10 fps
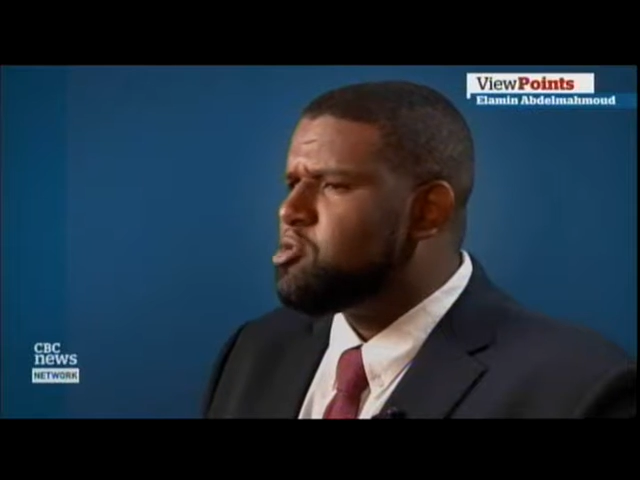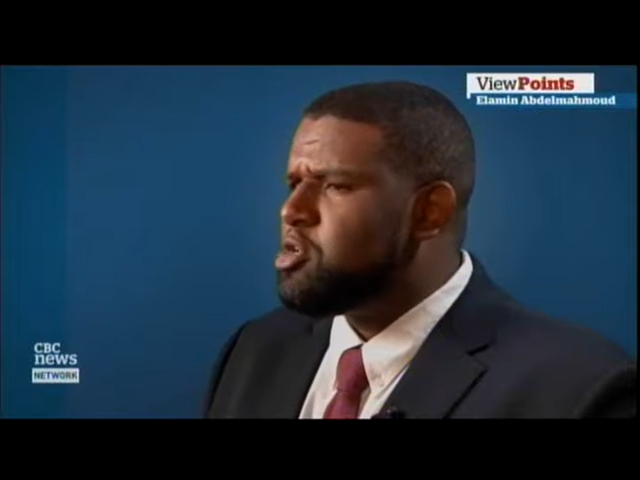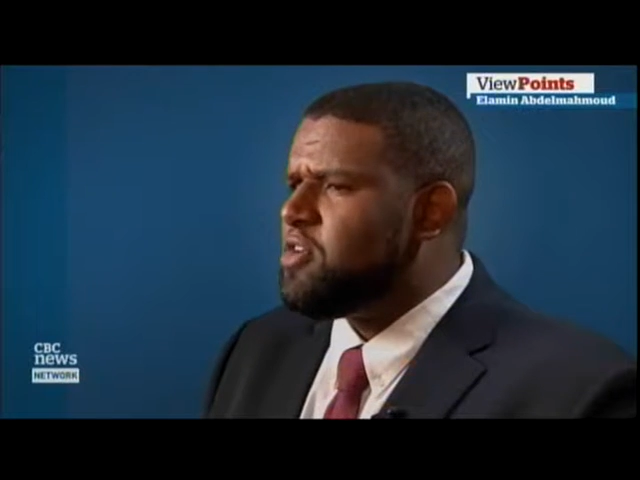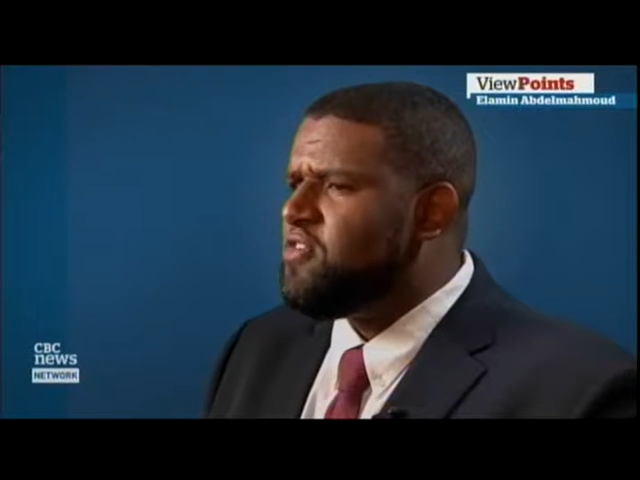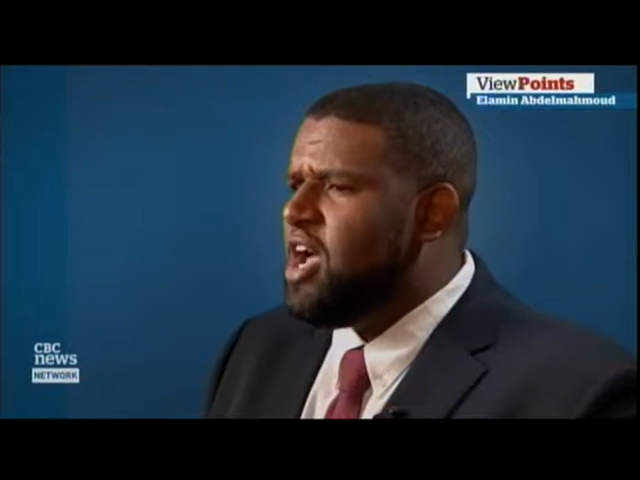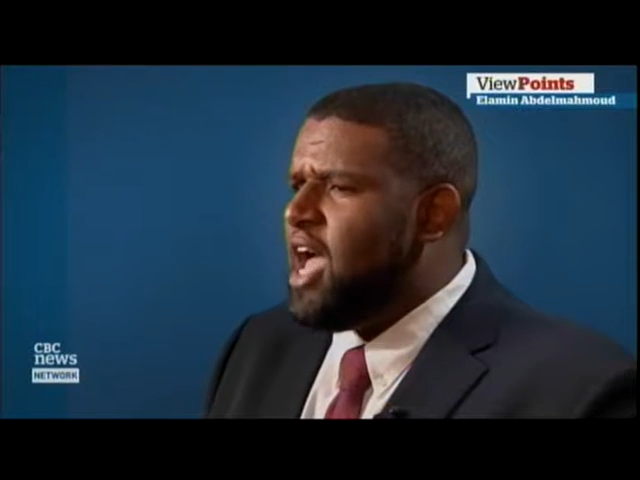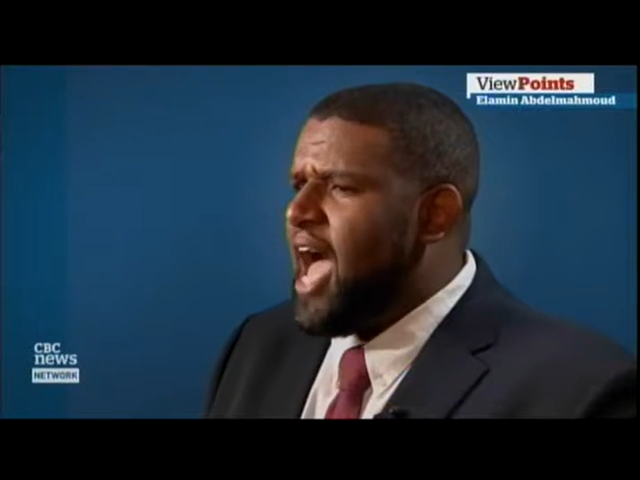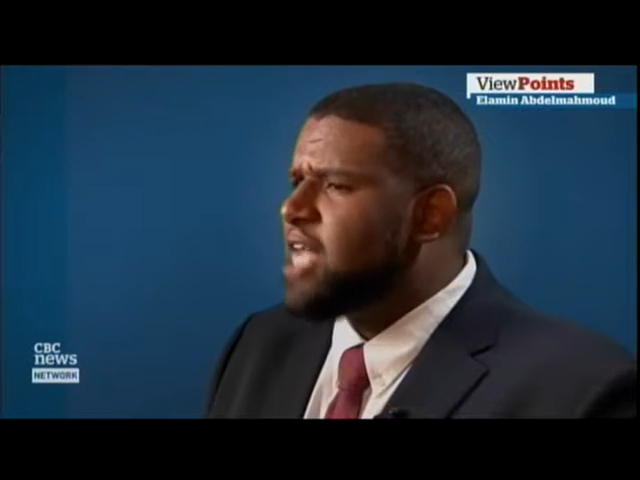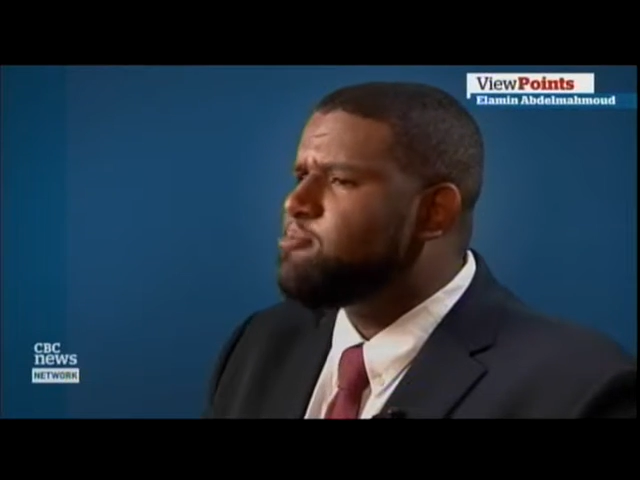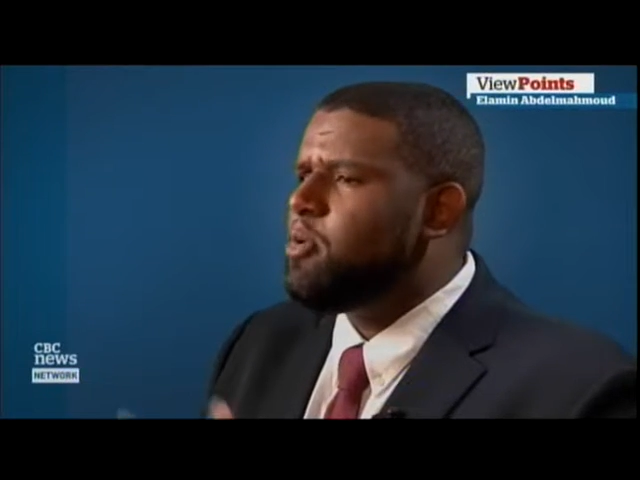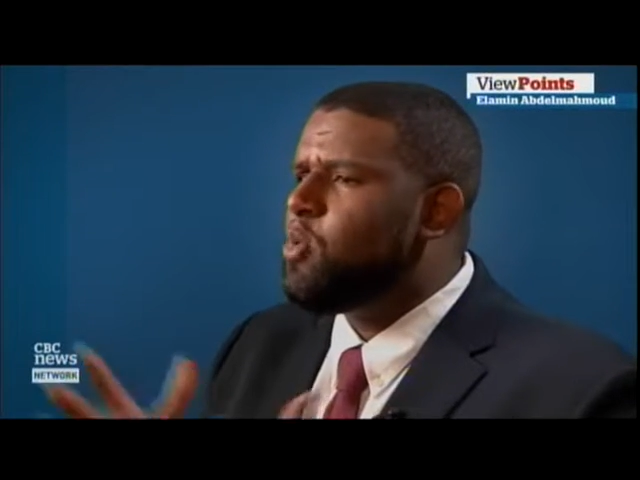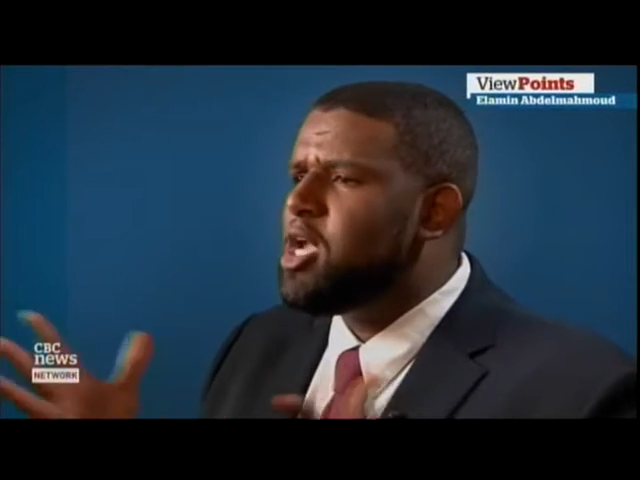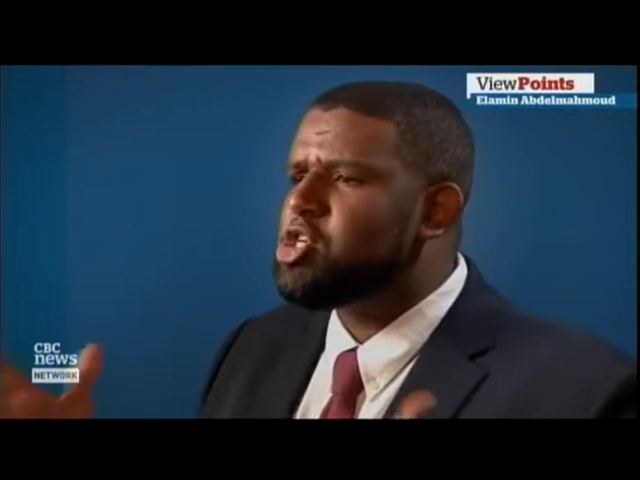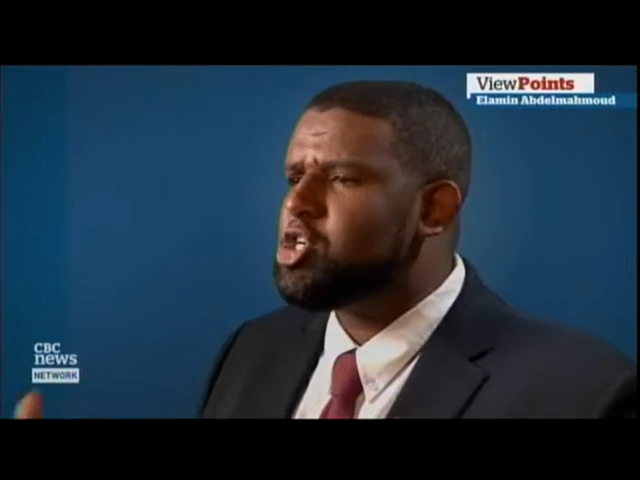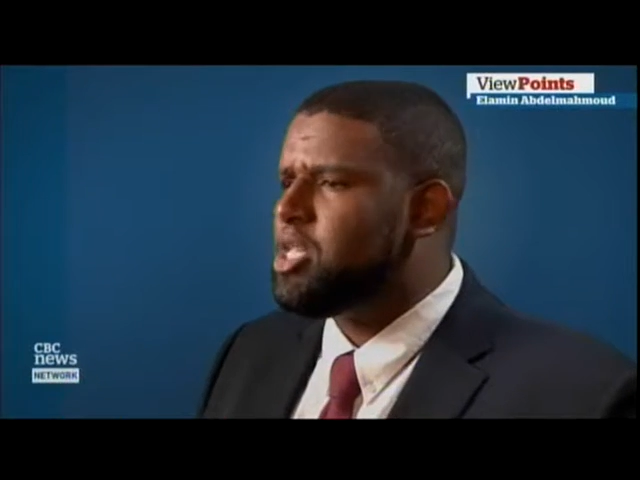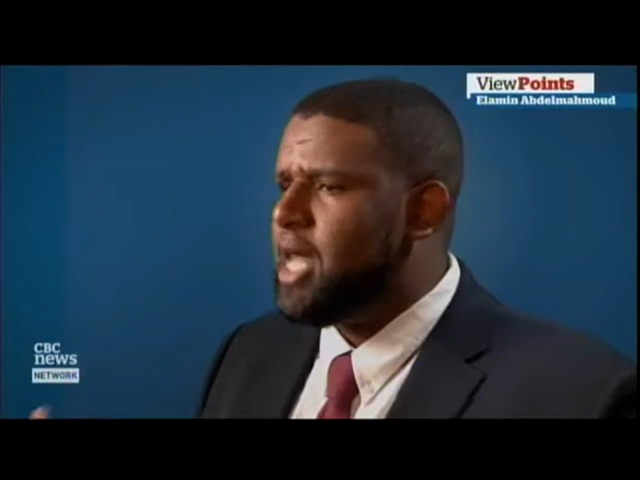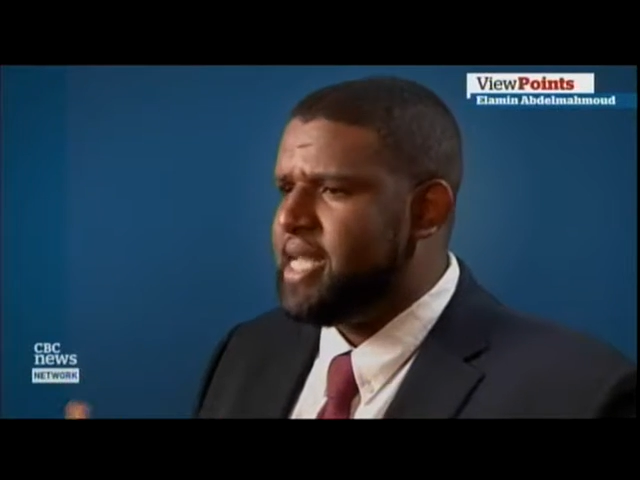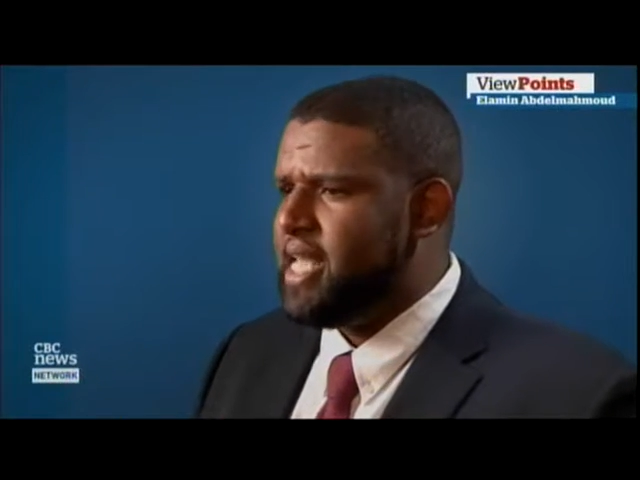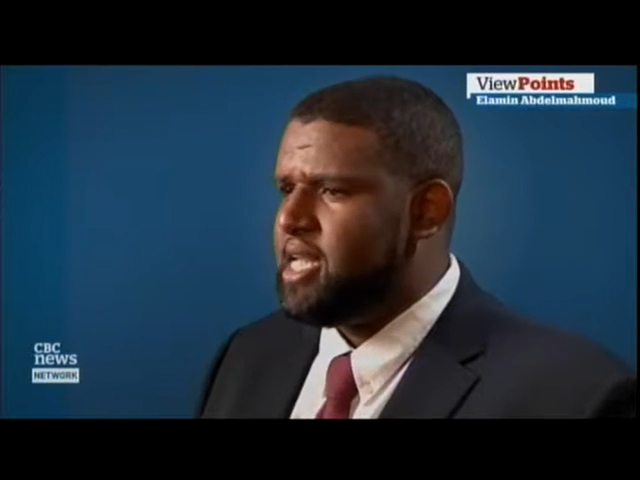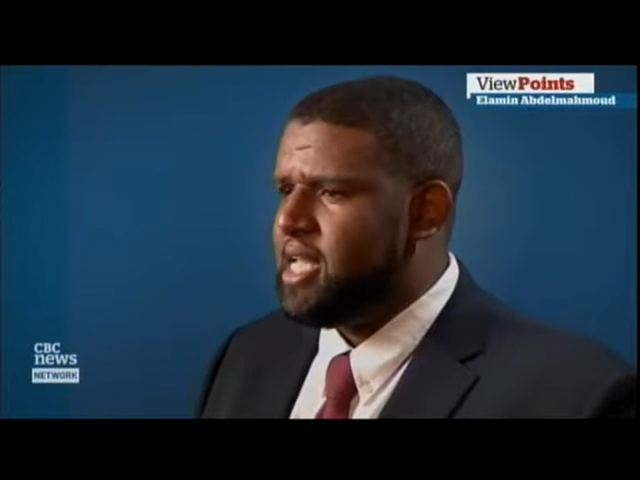some sort of
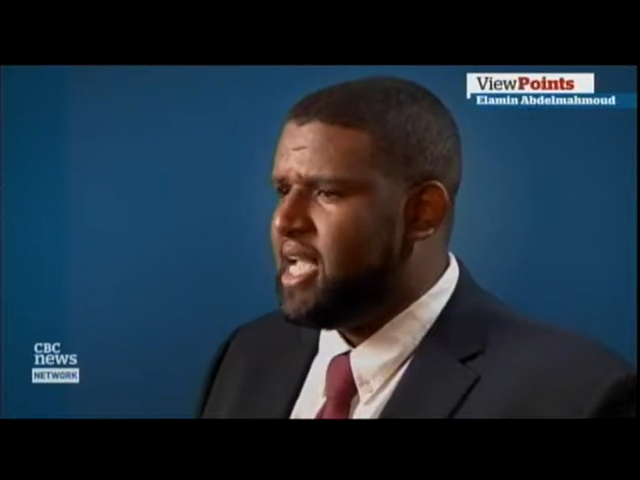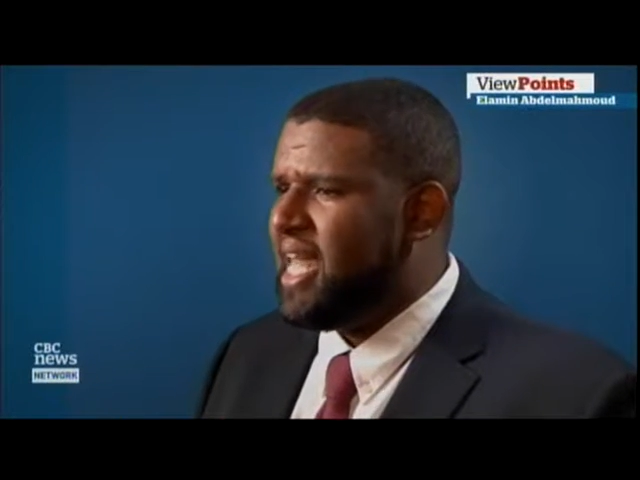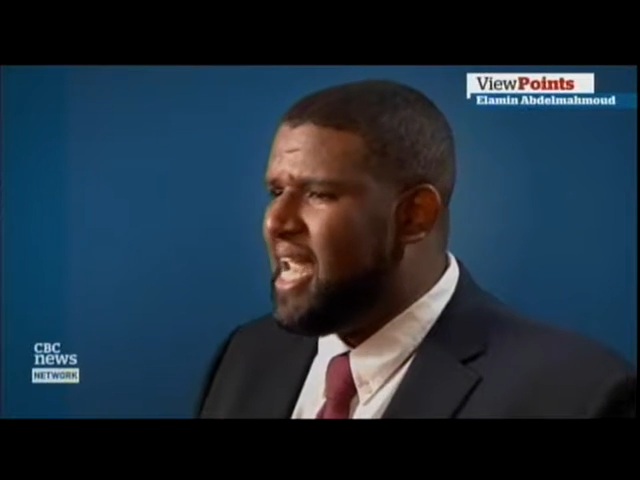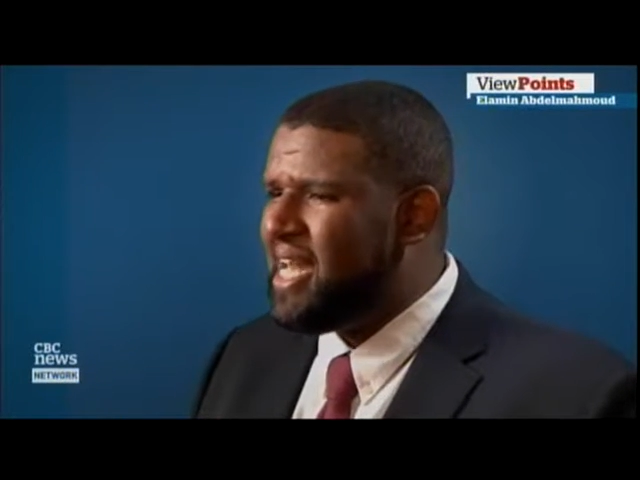aspirational identity.